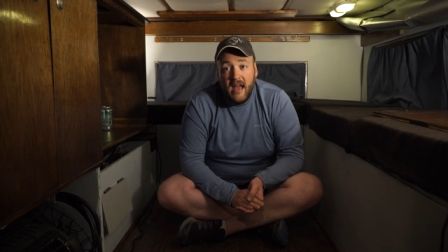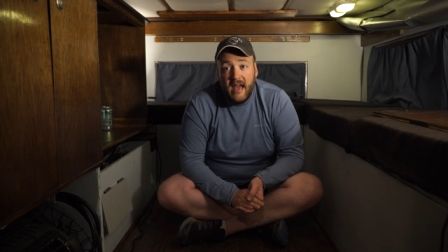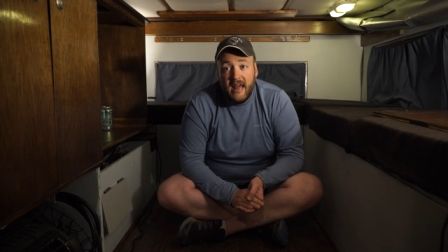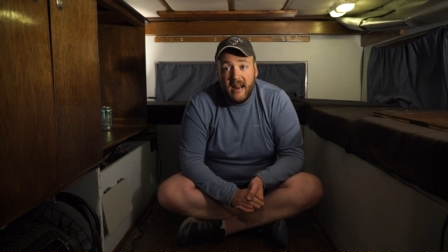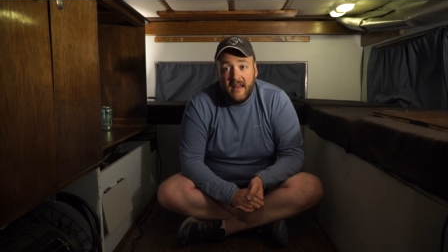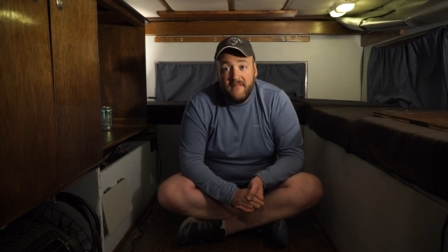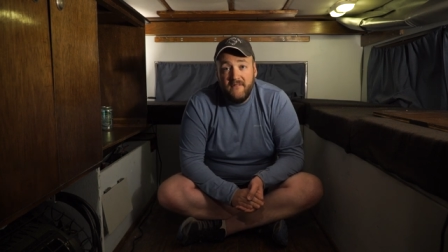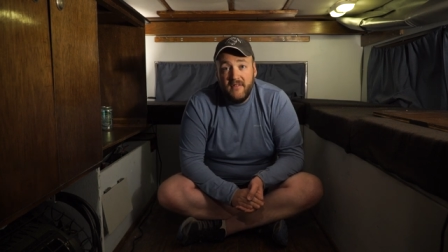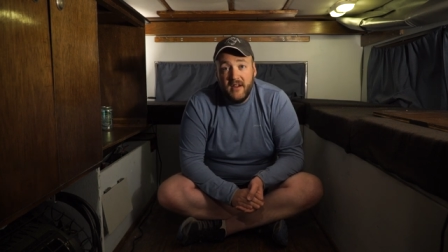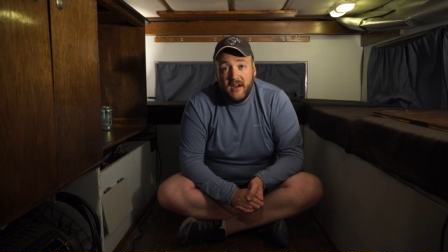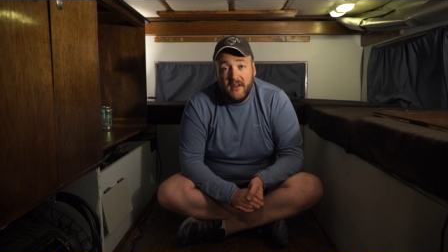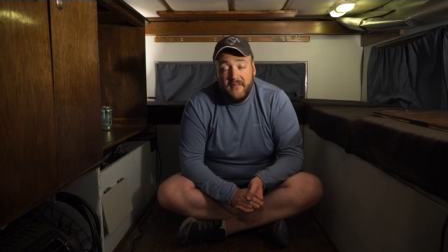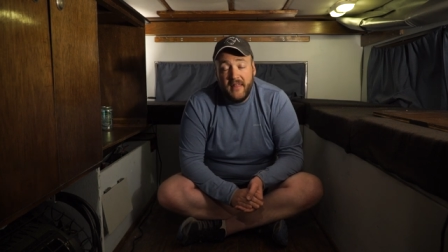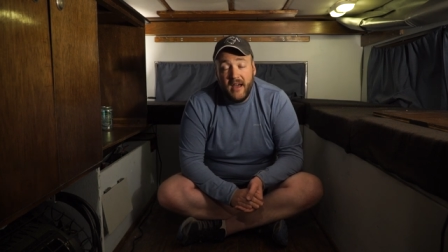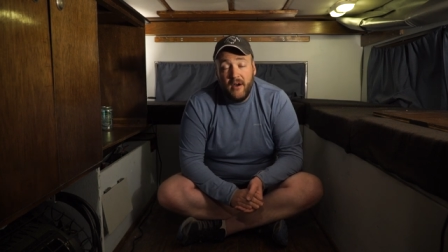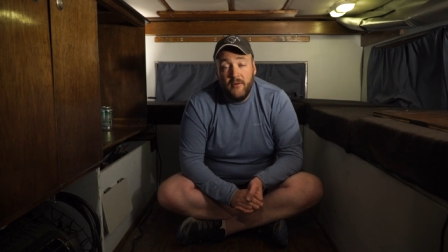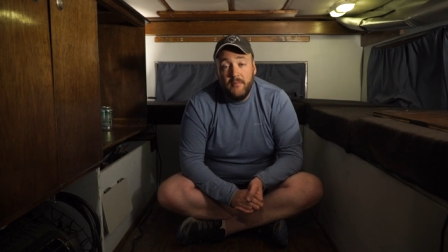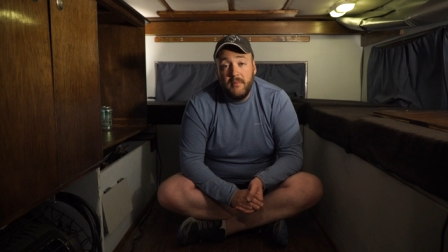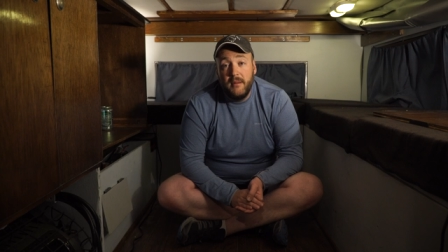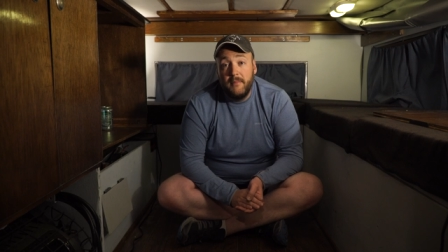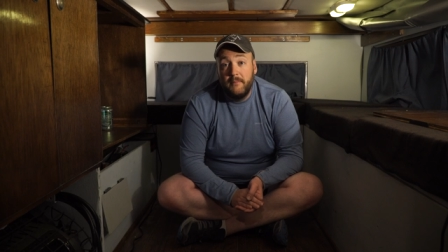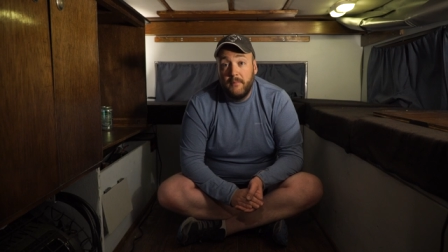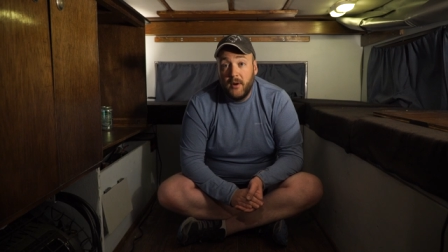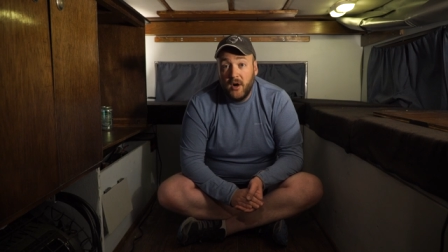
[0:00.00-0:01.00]
and I figured that
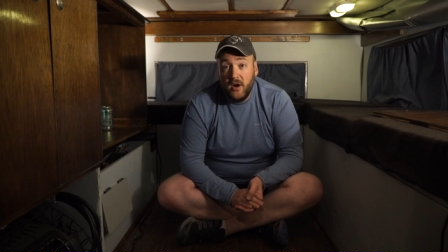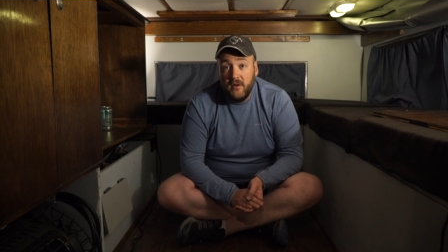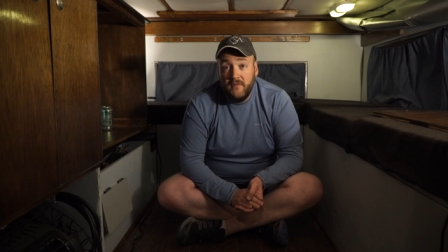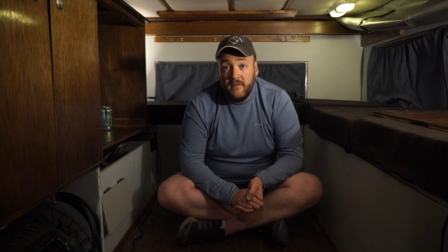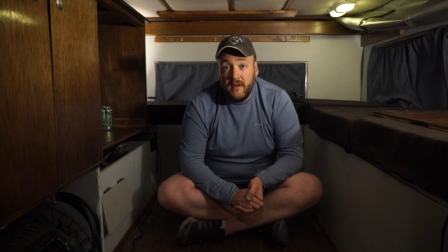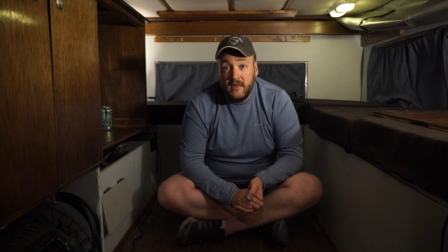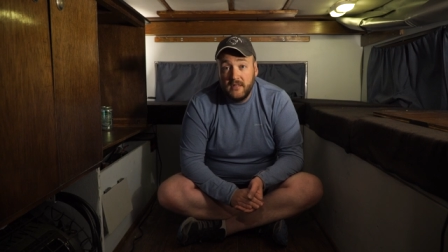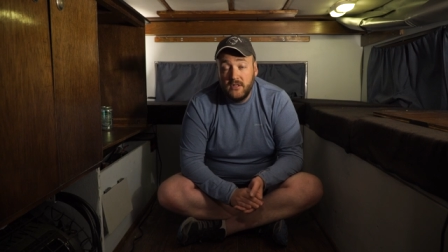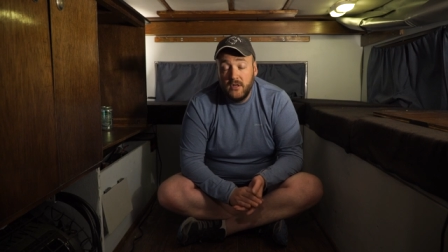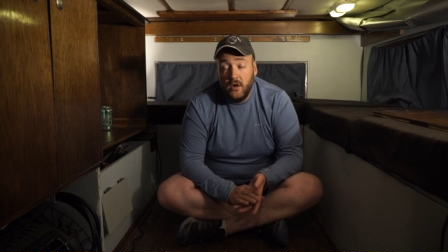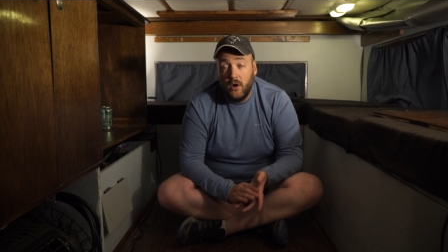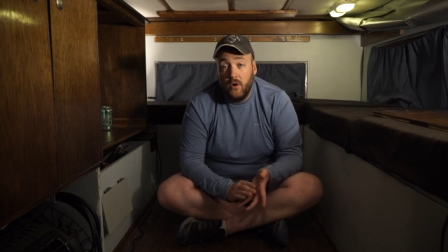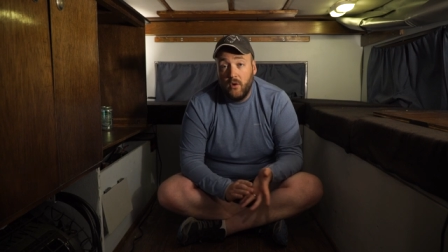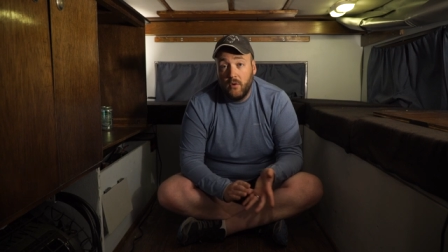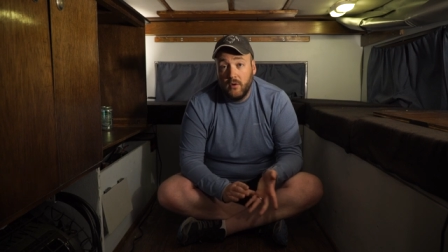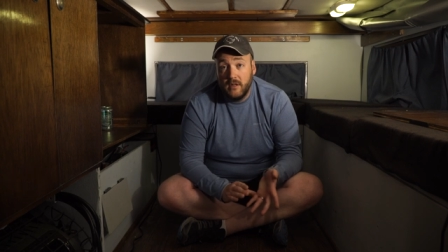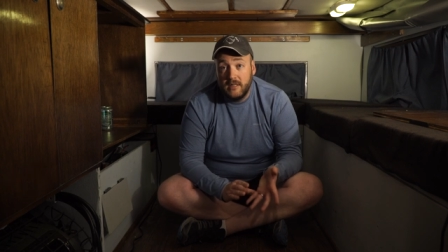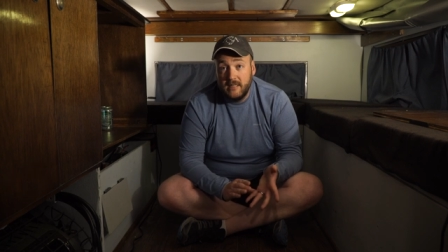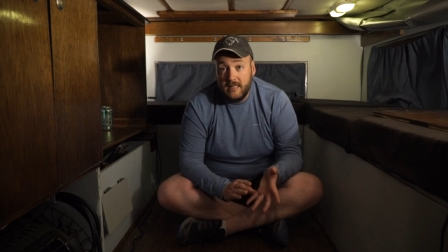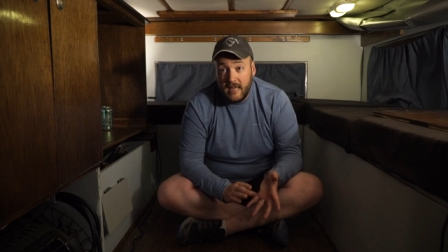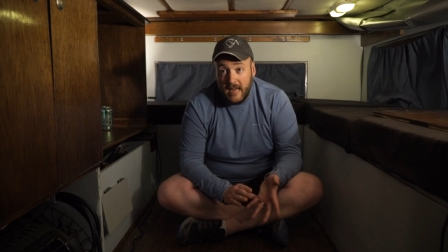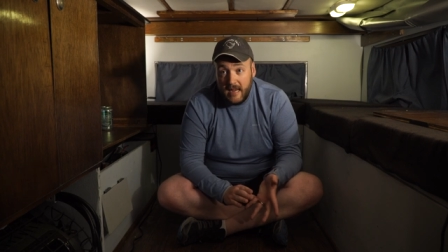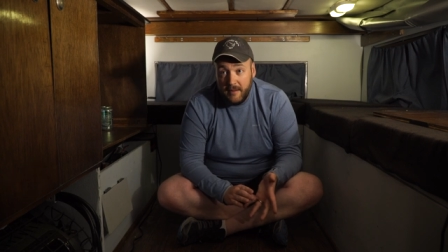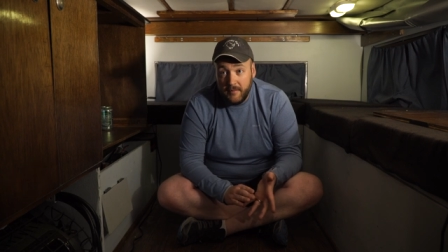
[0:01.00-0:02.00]
would be perfect to hold
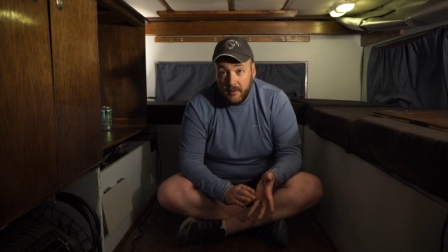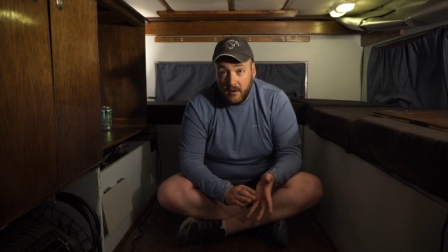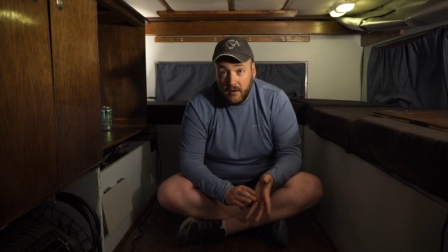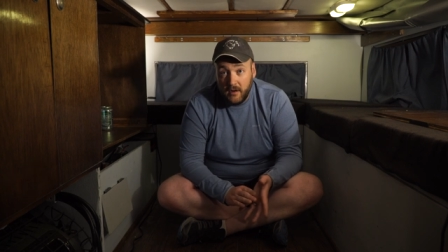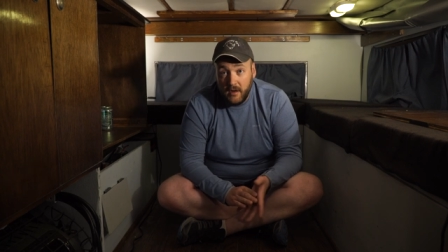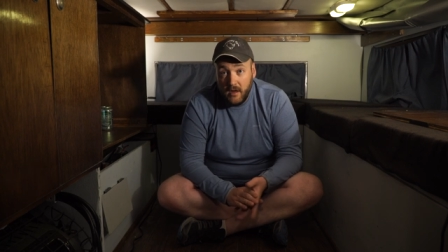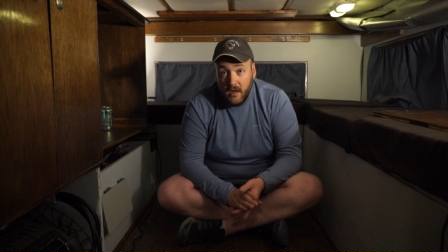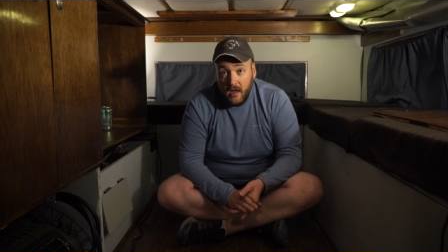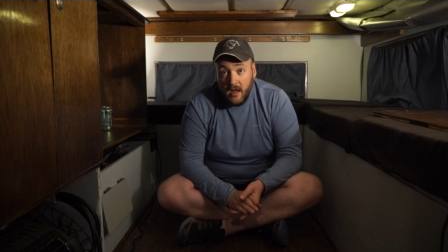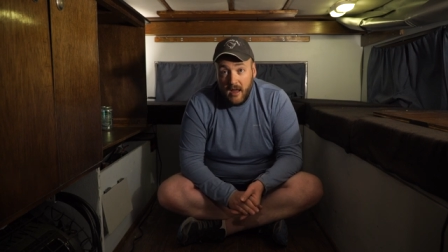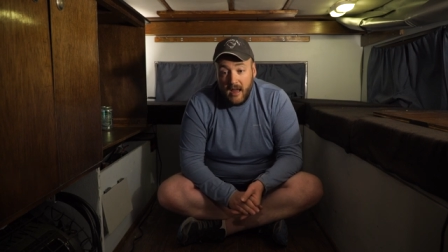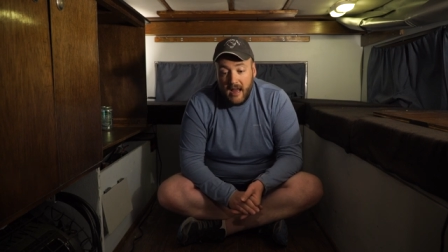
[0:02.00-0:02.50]
a table.